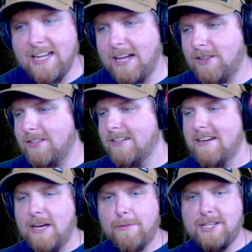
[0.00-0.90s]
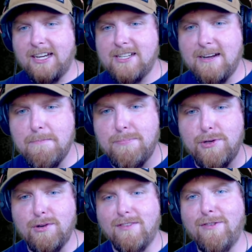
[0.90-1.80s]
That it was like some
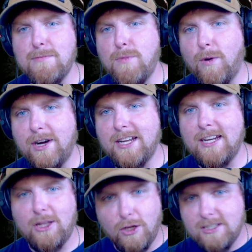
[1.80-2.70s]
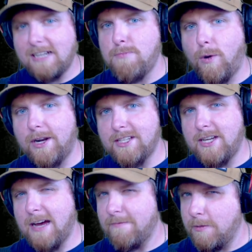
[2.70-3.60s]
beautiful morning. It looked like morning
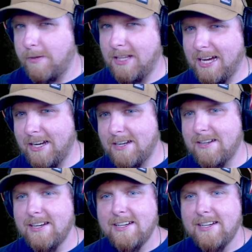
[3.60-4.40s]
time from the lighting.